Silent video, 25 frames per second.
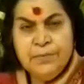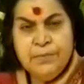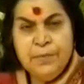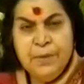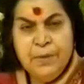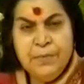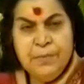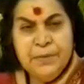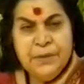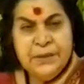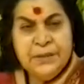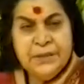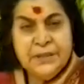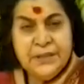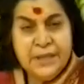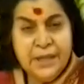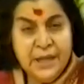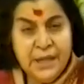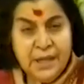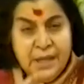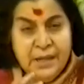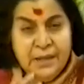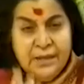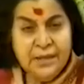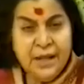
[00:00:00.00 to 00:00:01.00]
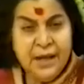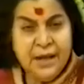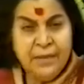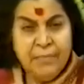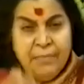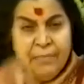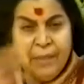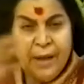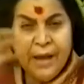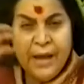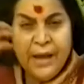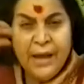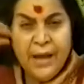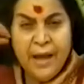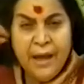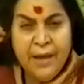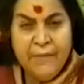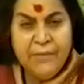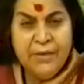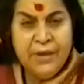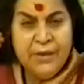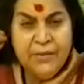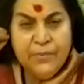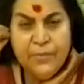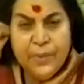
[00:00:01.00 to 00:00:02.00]
people see that by
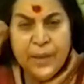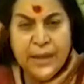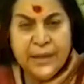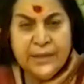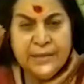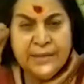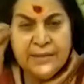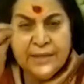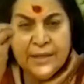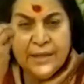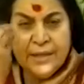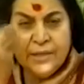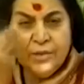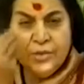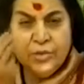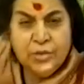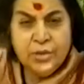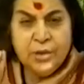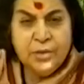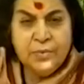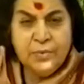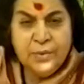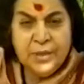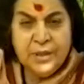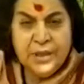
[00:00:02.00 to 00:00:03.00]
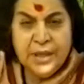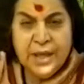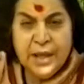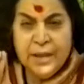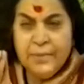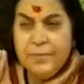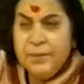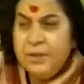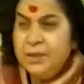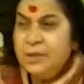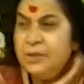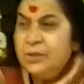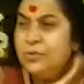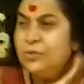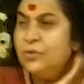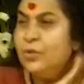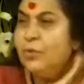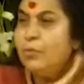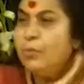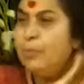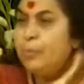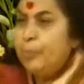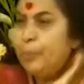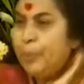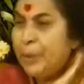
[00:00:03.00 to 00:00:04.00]
having one Sahajogi with them, it is so
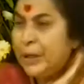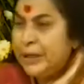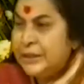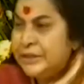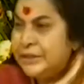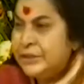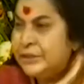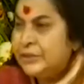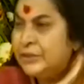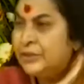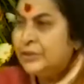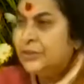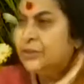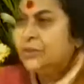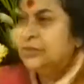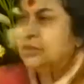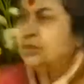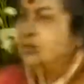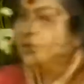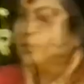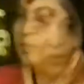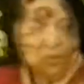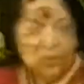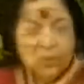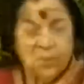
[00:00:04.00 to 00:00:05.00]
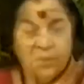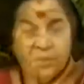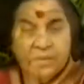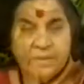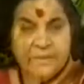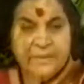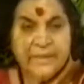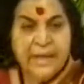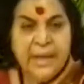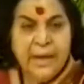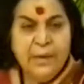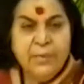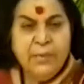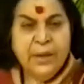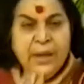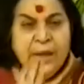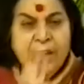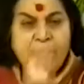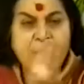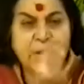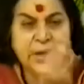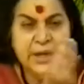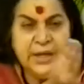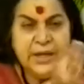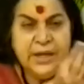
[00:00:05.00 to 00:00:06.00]
precious. Say one
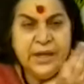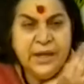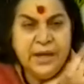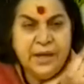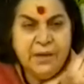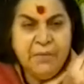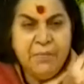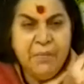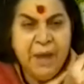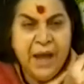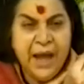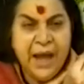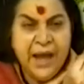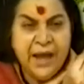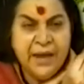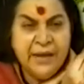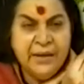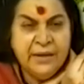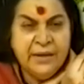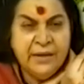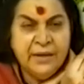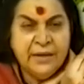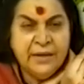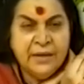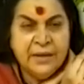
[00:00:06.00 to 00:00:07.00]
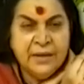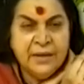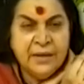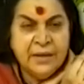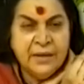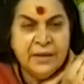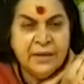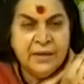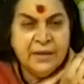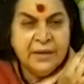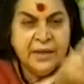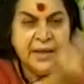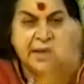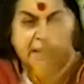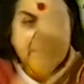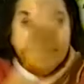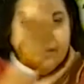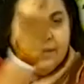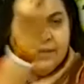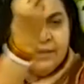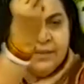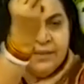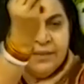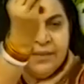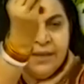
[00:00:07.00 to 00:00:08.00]
ordinary man gets
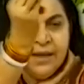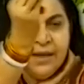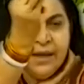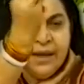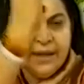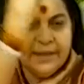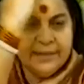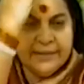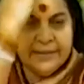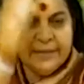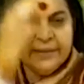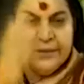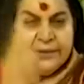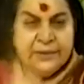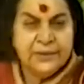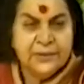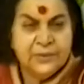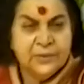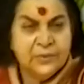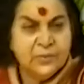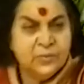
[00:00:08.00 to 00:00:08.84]
his realization,